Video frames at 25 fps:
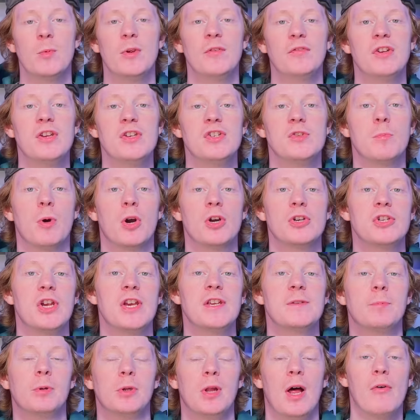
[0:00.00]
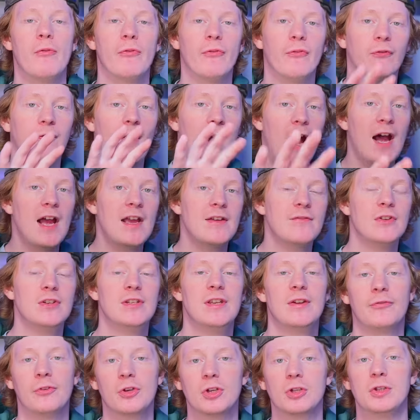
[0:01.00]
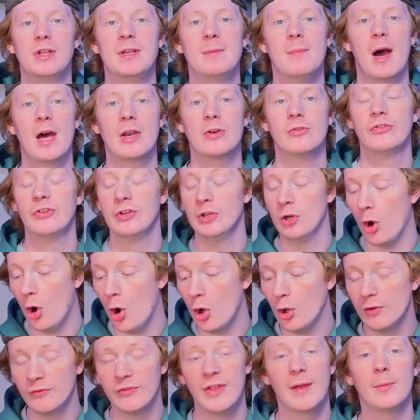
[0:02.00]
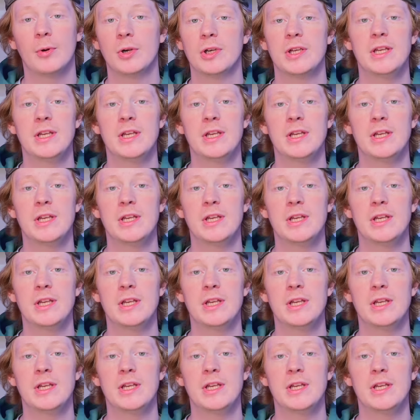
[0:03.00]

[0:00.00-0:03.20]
we've seen Ja'Marr Chase pull out five different cleat models and all of them are